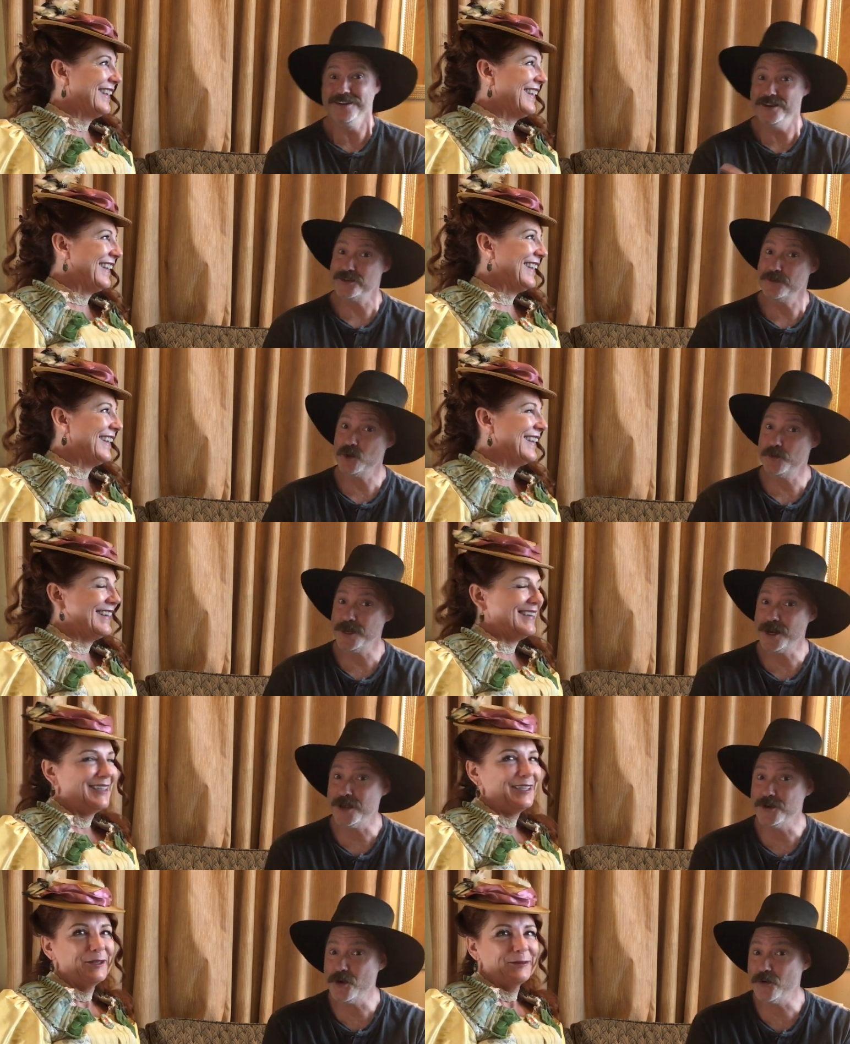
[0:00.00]
Speaker 1: Now some of you may
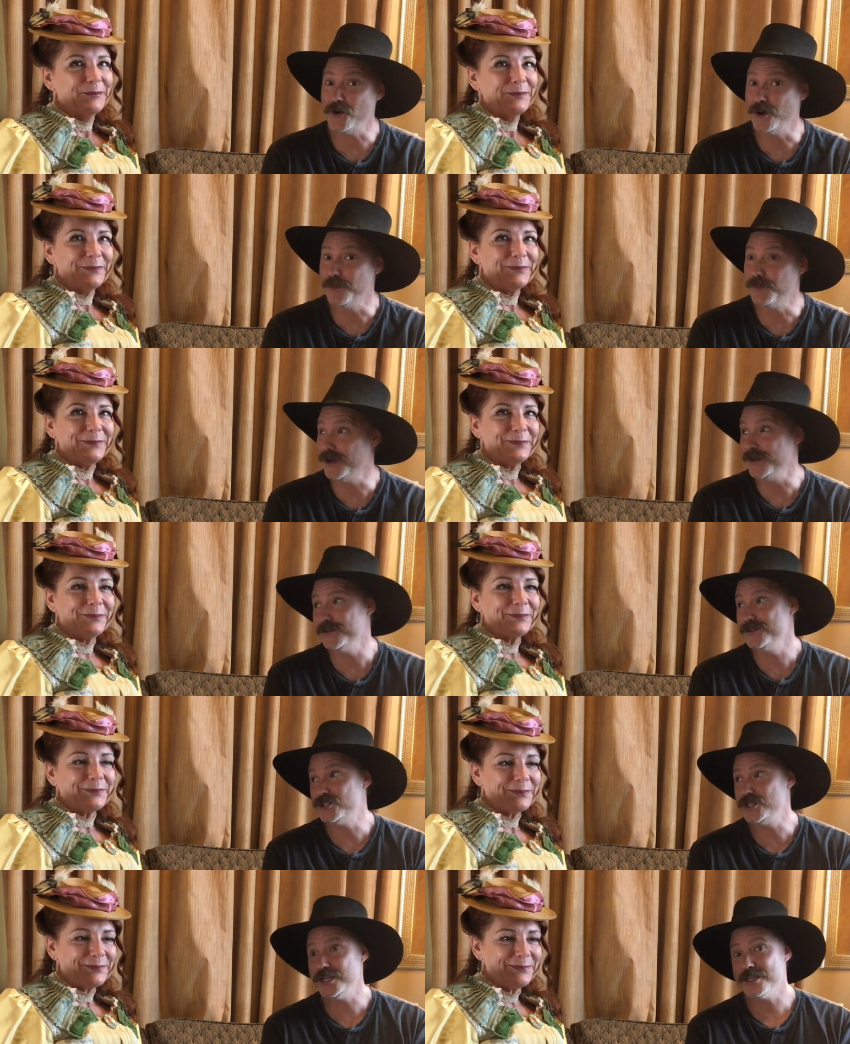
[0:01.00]
not know her, but
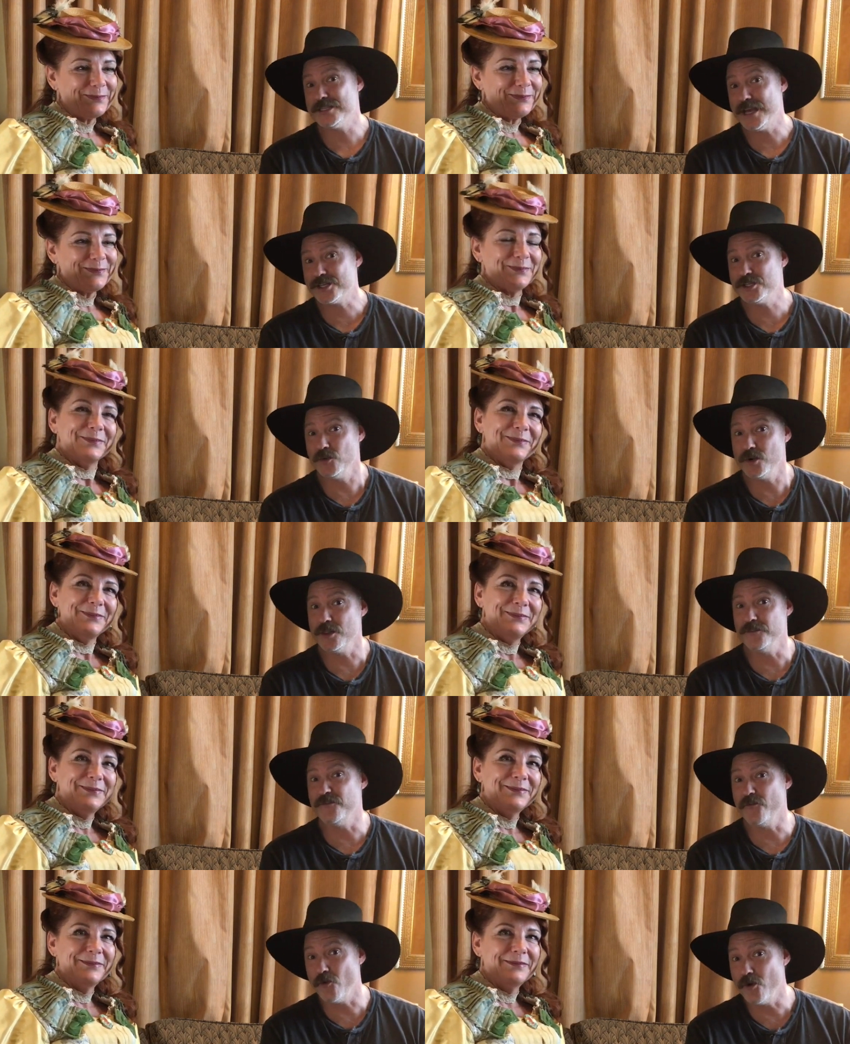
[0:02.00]
she is actually one of
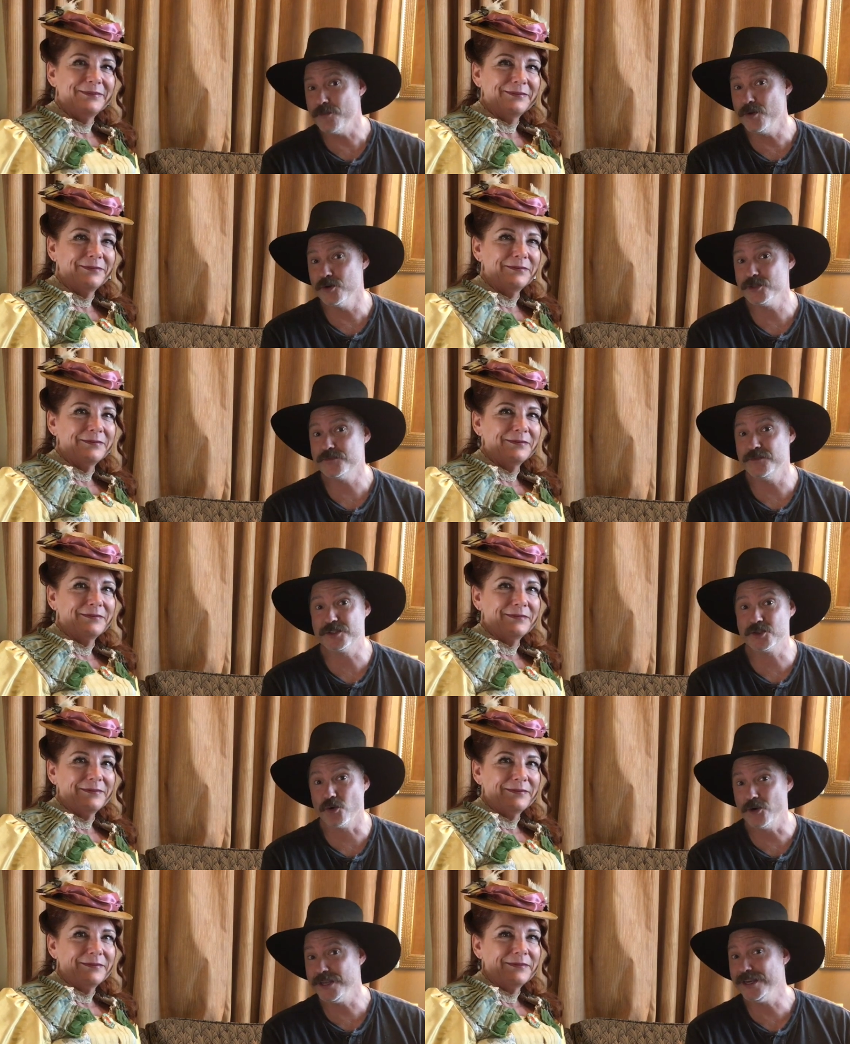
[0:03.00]
the foremost
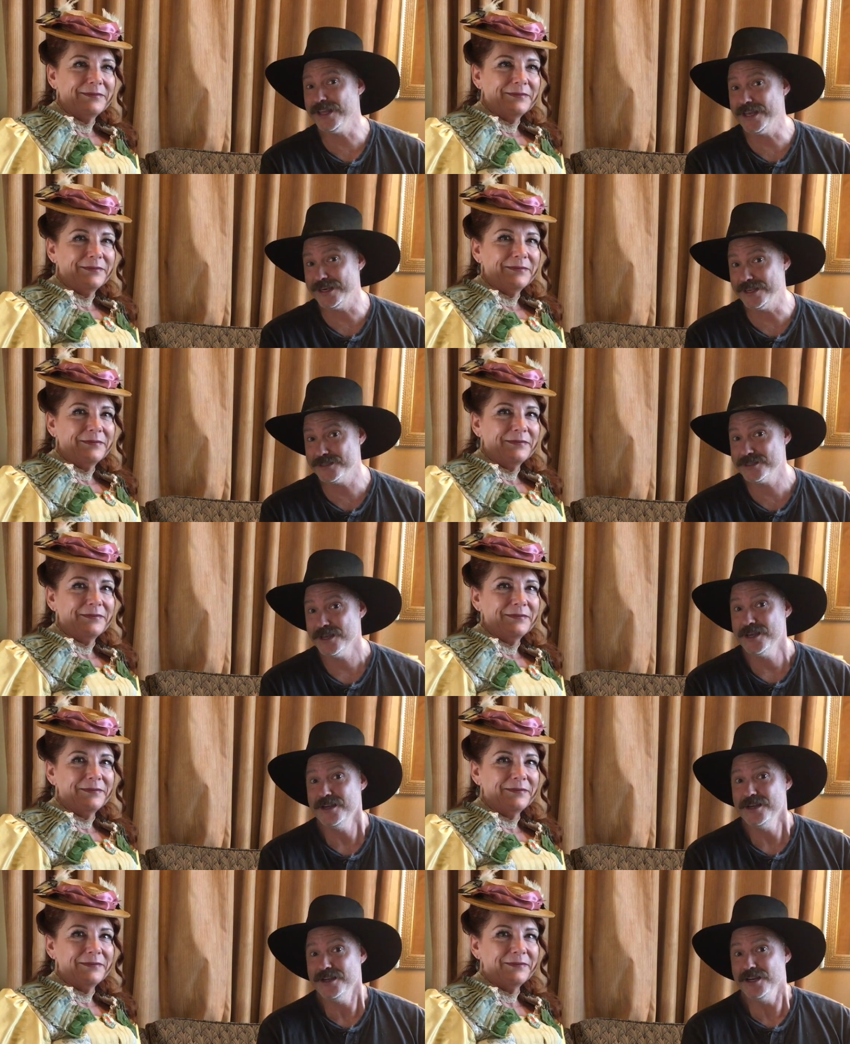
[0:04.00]
Victorian ladies
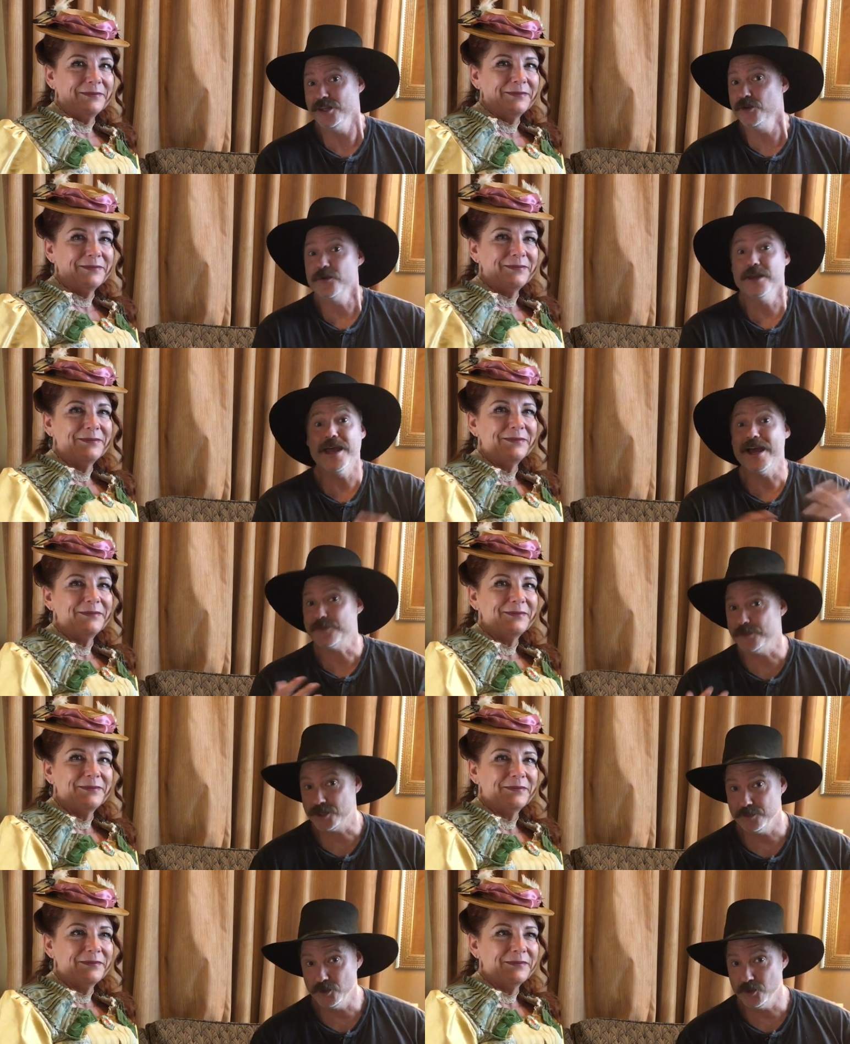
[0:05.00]
in the
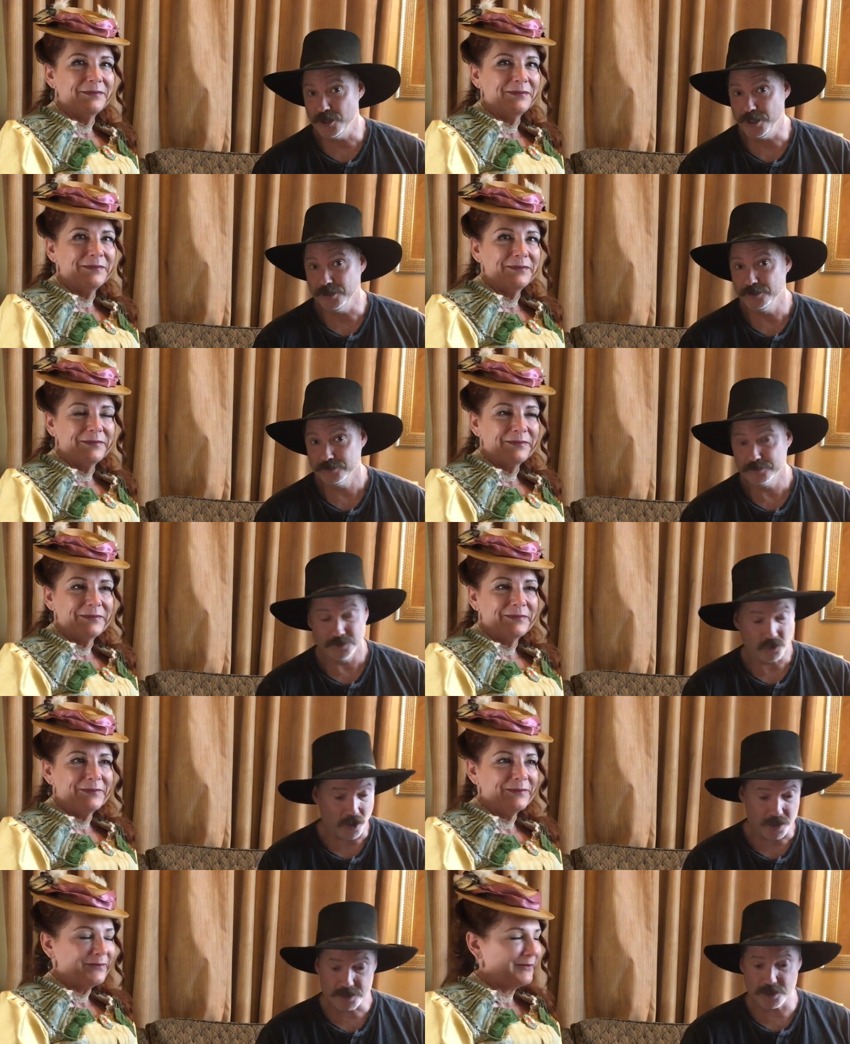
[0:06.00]
reenactment community
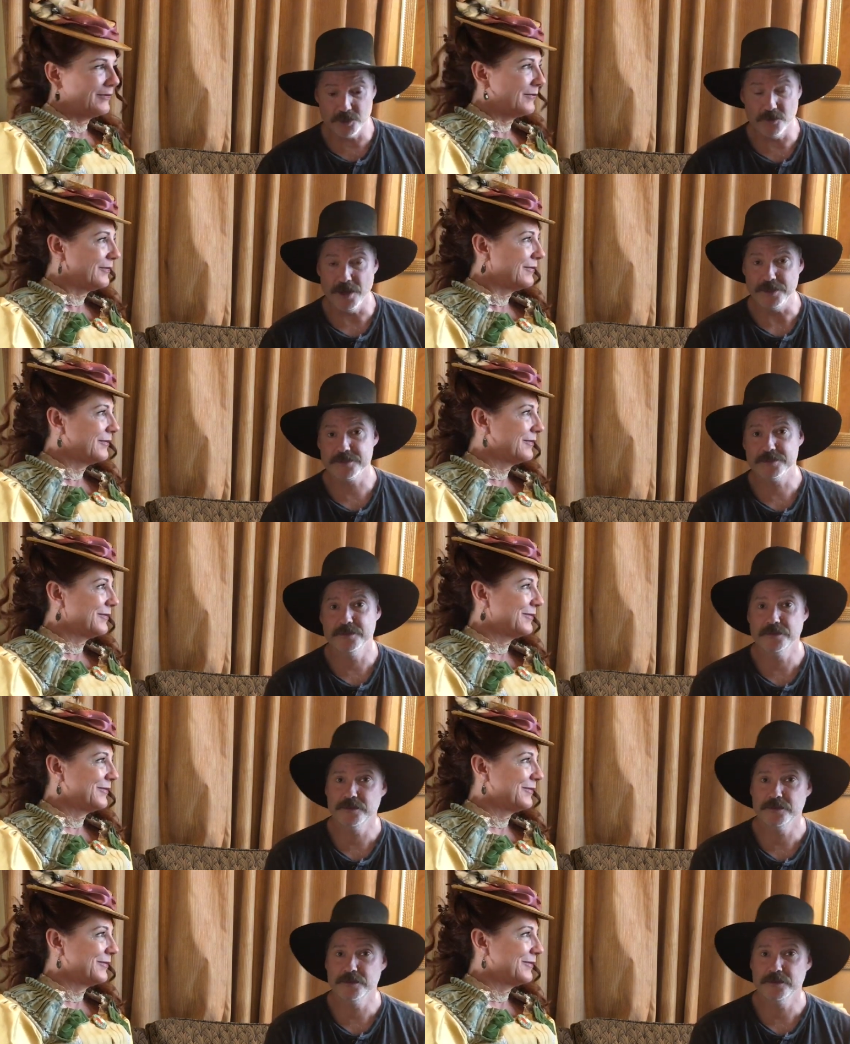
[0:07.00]
across the U.S.